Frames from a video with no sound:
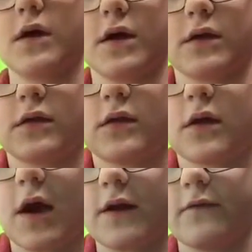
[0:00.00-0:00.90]
It
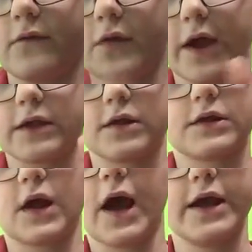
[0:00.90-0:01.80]
kind of
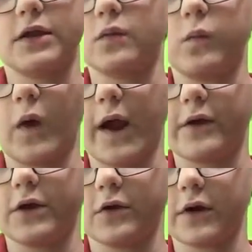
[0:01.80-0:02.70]
decides
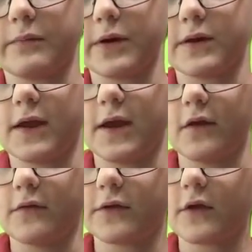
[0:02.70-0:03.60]
where you're gonna put the
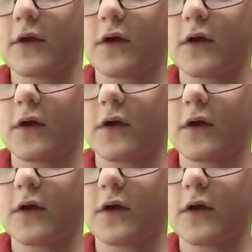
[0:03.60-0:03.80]
ears.